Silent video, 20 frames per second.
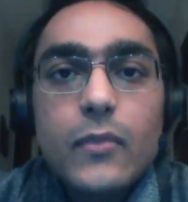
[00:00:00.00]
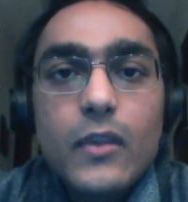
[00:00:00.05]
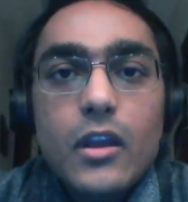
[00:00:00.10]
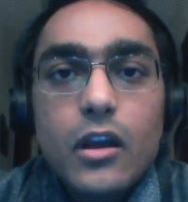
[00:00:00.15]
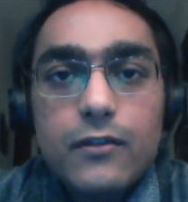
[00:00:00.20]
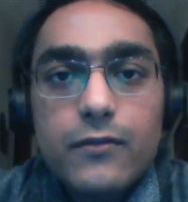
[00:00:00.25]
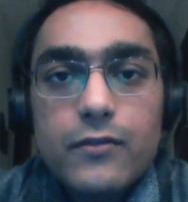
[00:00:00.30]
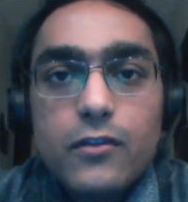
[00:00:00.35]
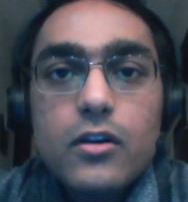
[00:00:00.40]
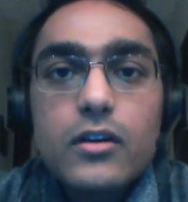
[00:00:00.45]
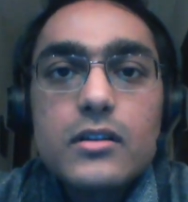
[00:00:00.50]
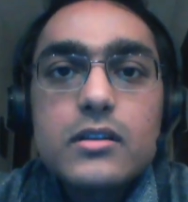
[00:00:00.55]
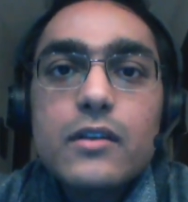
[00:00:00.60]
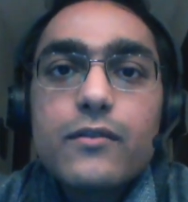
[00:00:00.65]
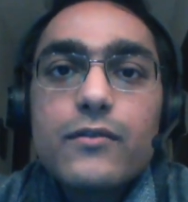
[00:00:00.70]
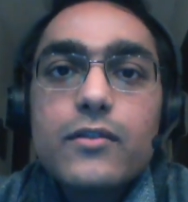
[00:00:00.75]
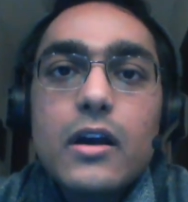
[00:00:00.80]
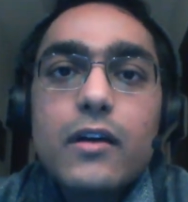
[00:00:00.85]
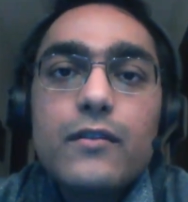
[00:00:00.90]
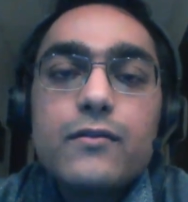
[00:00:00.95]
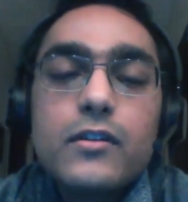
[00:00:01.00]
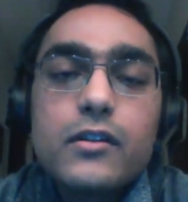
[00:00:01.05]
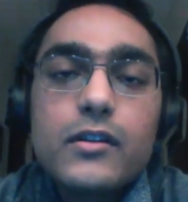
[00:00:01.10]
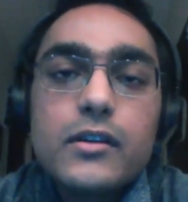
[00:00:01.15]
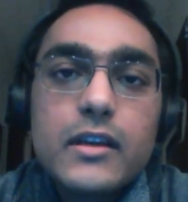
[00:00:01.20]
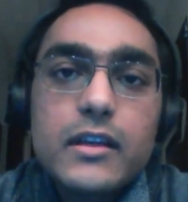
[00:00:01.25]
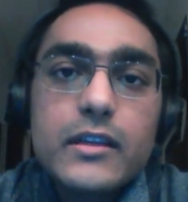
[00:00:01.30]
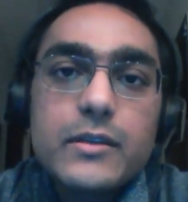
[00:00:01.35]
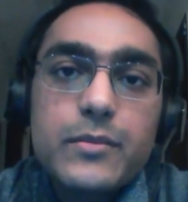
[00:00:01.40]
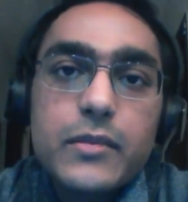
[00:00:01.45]
Of course, if you have
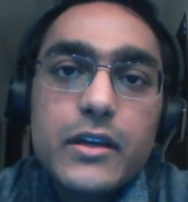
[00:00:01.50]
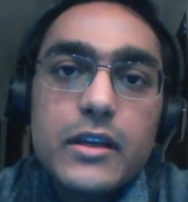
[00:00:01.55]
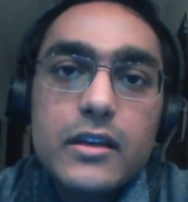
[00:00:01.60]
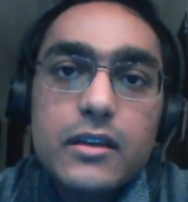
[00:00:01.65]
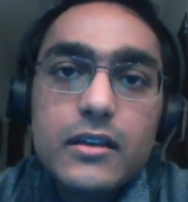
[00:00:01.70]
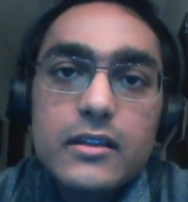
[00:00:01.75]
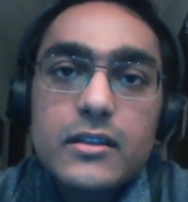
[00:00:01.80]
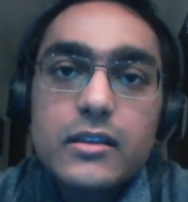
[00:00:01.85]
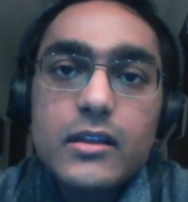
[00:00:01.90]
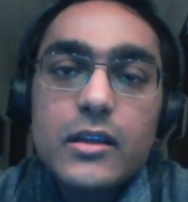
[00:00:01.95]
work experience,